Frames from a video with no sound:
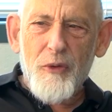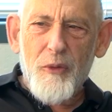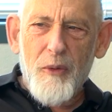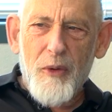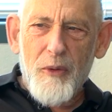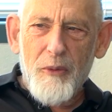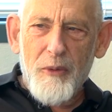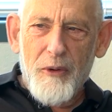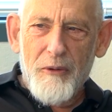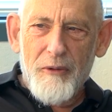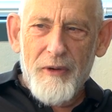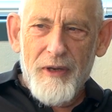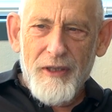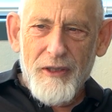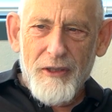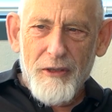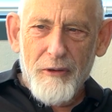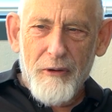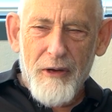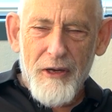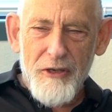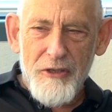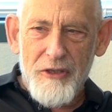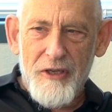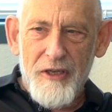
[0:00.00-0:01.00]
what we're
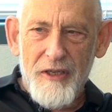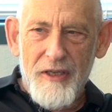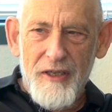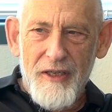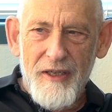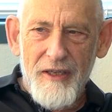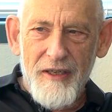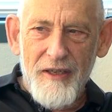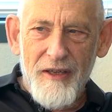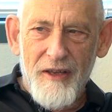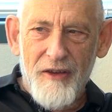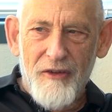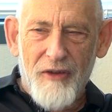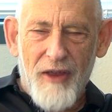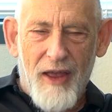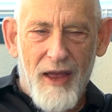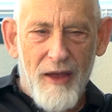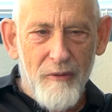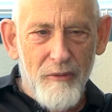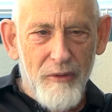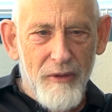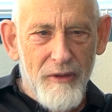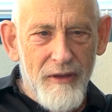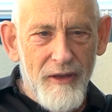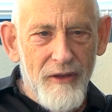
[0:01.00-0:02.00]
interested in is
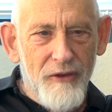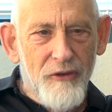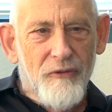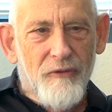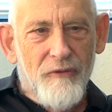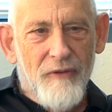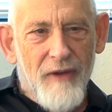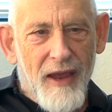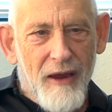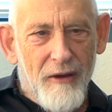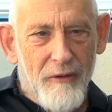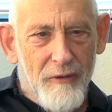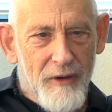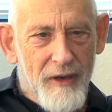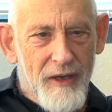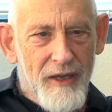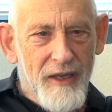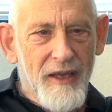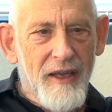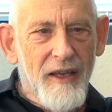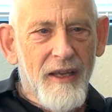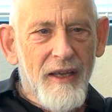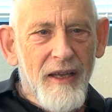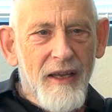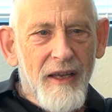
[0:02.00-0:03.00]
how things vary.